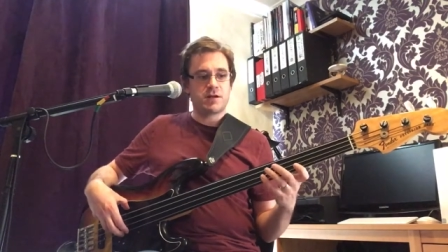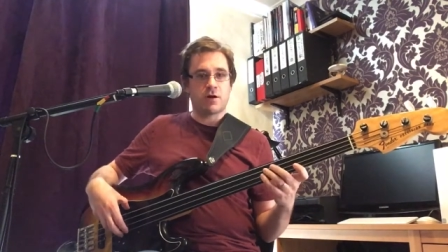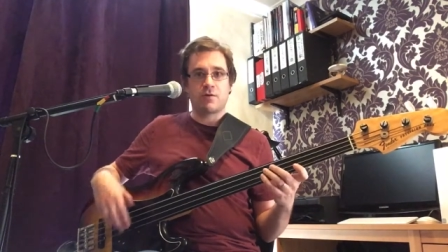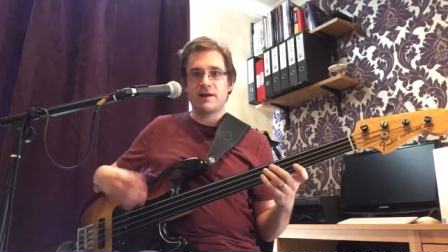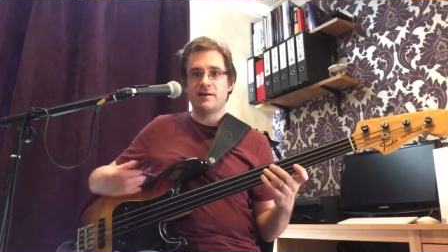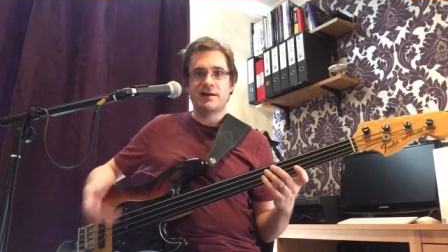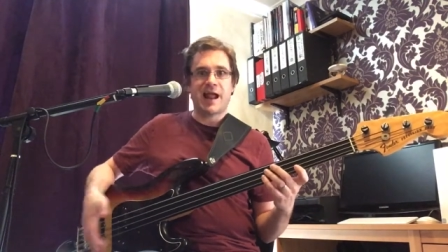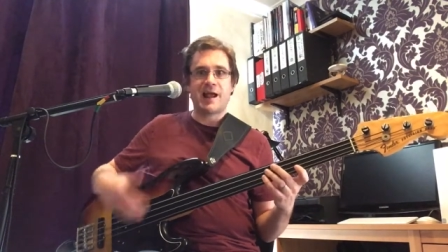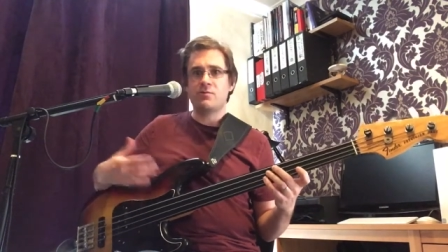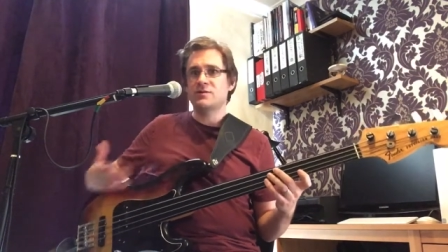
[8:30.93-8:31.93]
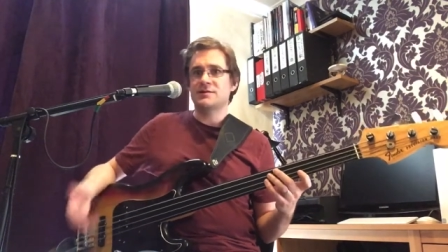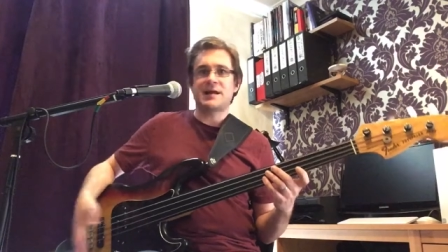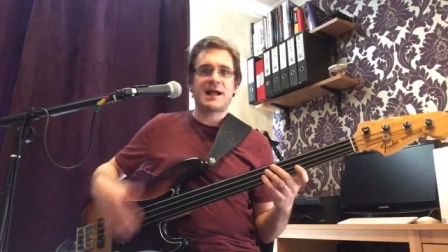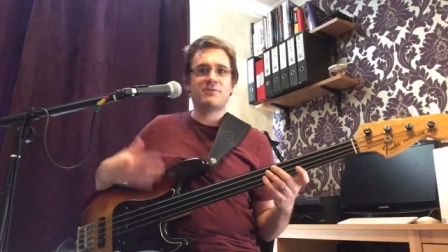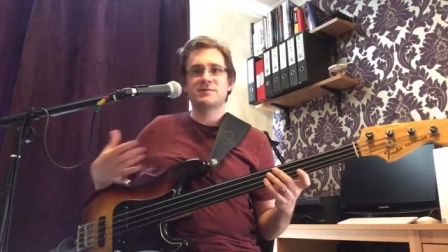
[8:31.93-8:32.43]
learned hours and
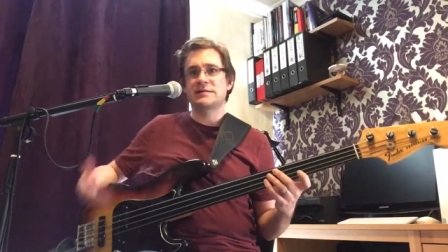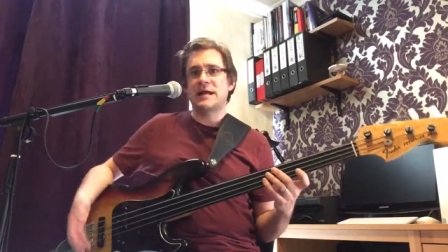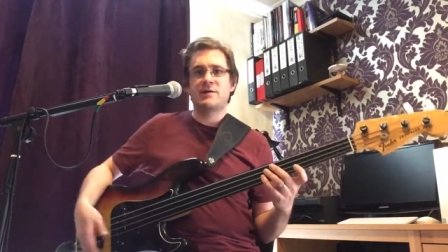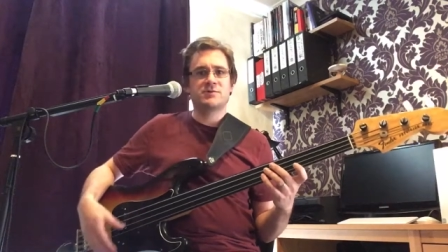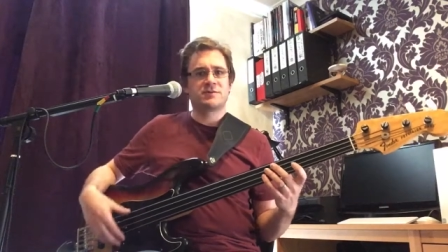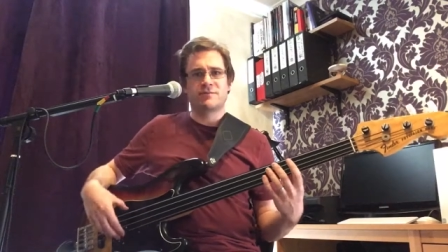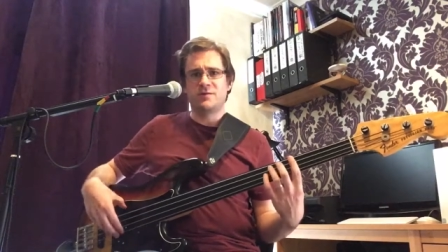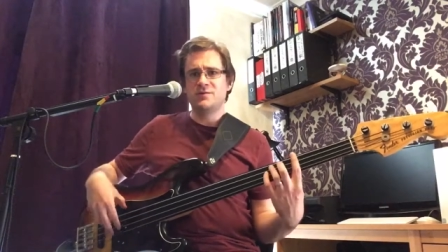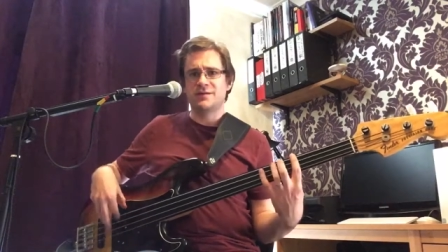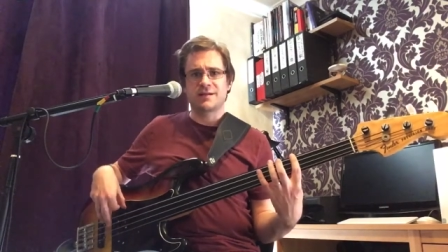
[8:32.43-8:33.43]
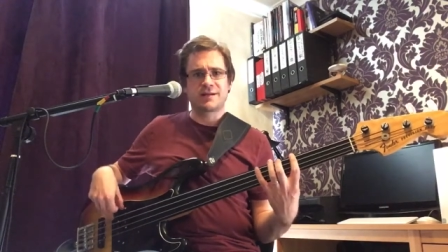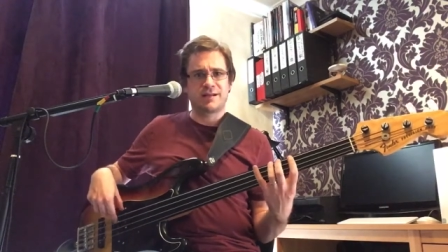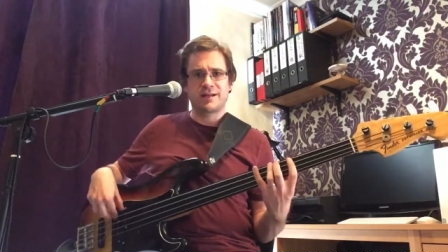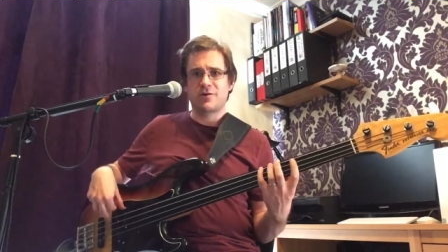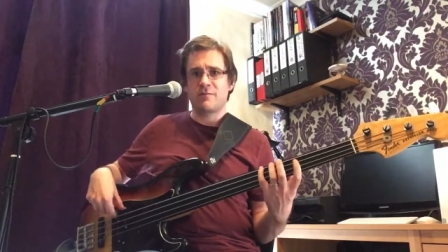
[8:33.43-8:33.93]
hours and hours of music, and
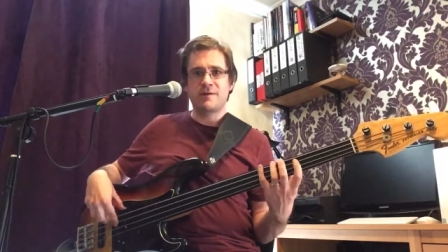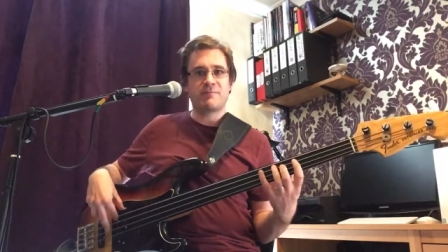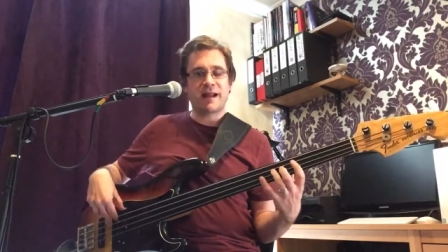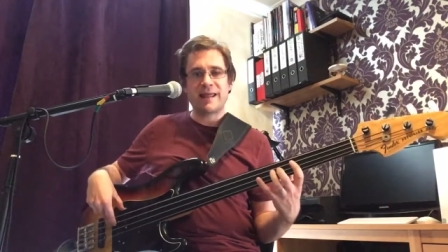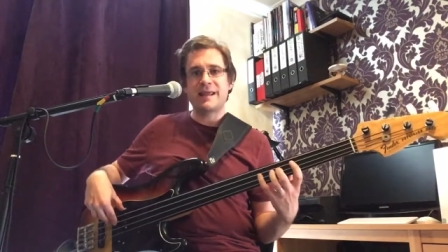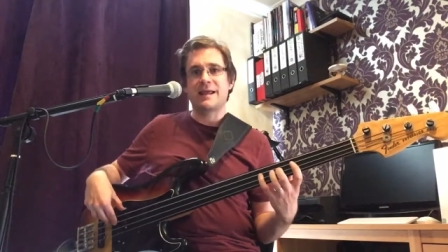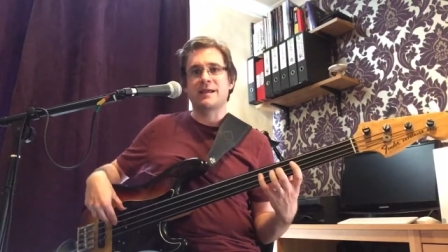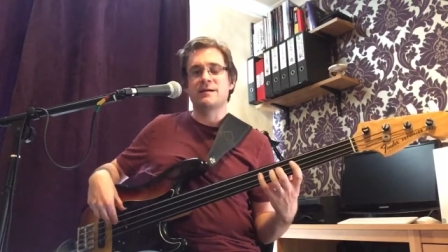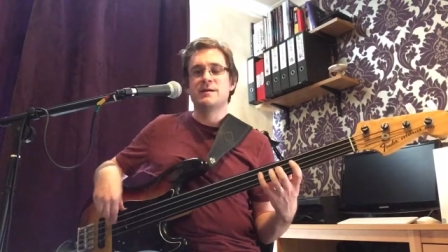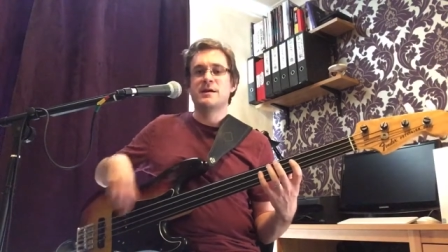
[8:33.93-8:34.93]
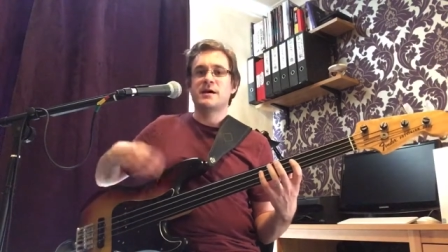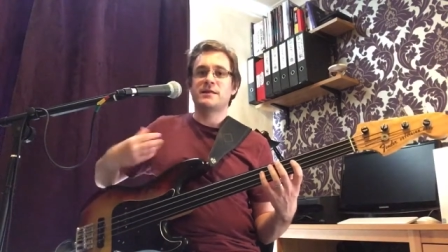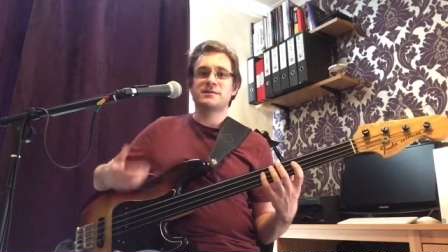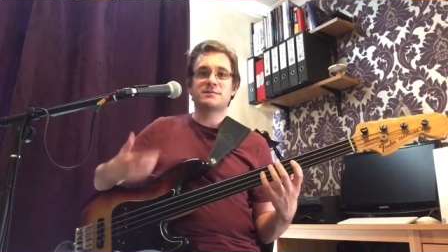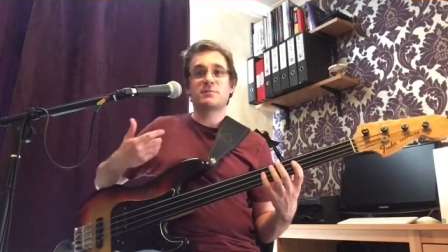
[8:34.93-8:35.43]
they got me playing, and
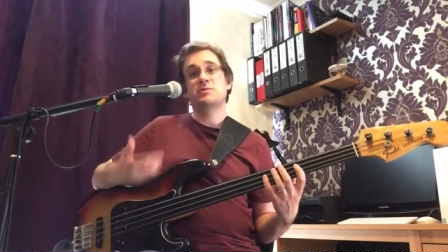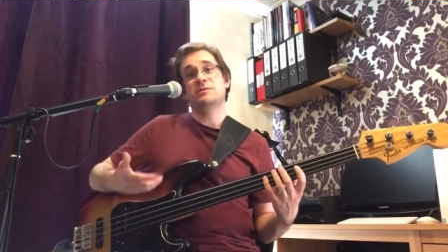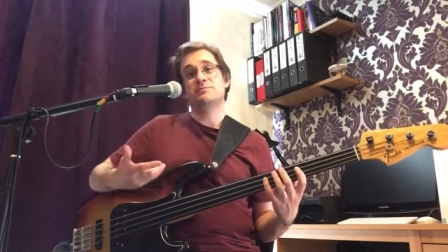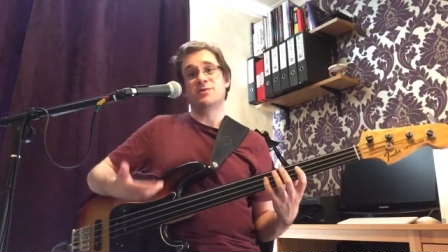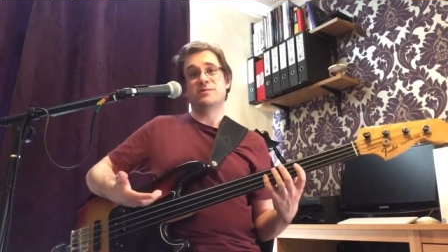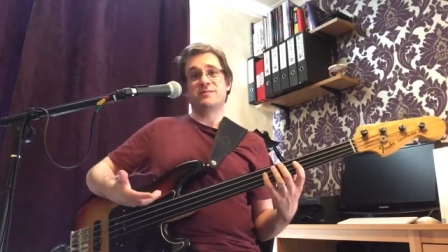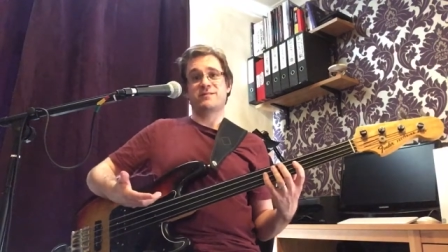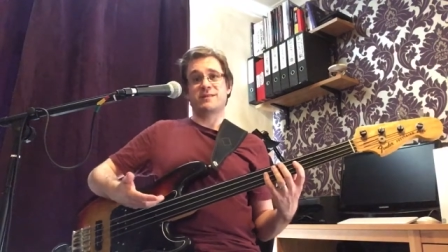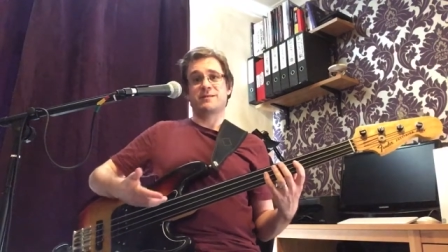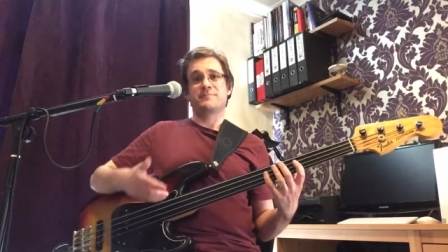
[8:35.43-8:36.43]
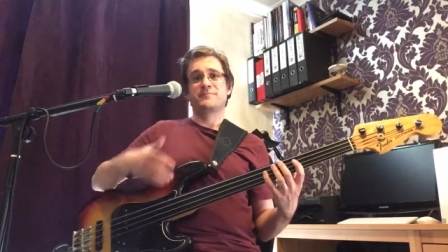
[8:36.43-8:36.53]
that's the most important thing.